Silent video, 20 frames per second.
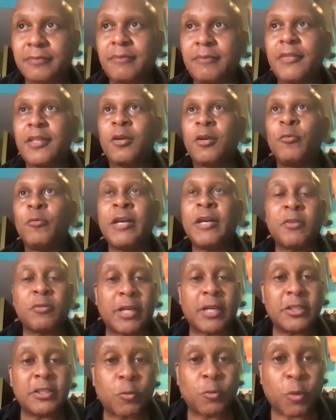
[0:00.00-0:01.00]
We have the
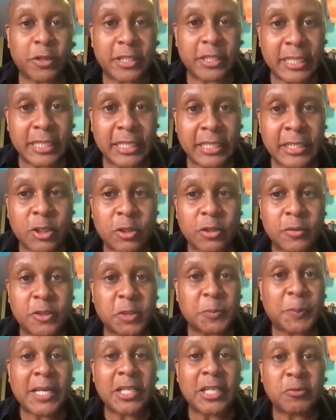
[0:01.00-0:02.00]
right to work in any
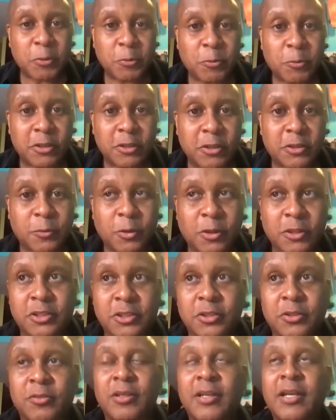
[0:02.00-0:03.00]
space we want to
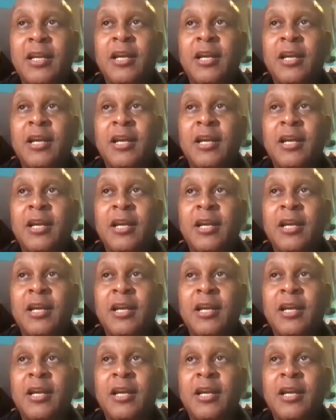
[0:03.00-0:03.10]
work in.